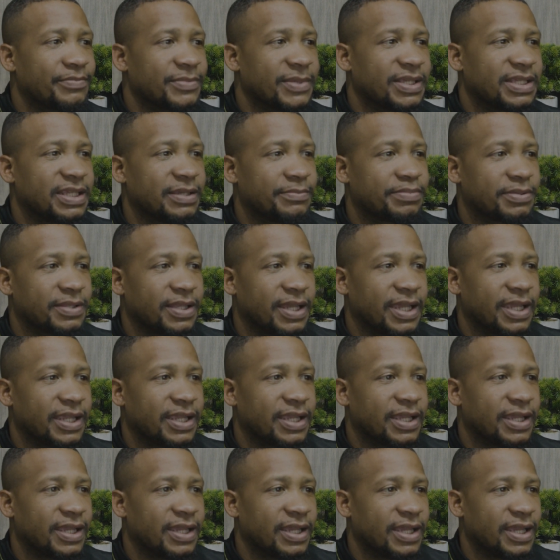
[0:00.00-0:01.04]
Does he play?
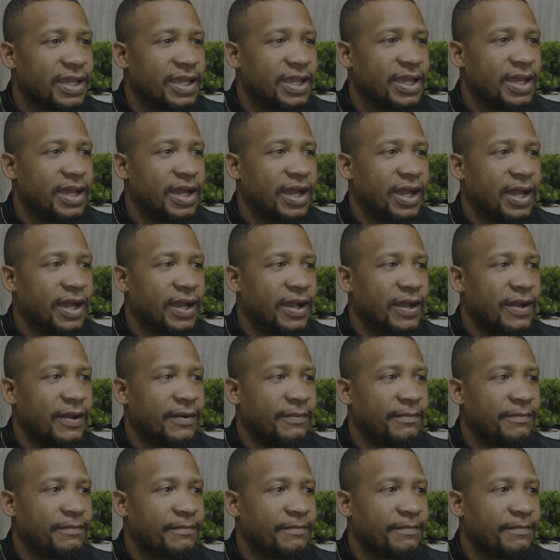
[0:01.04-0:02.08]
The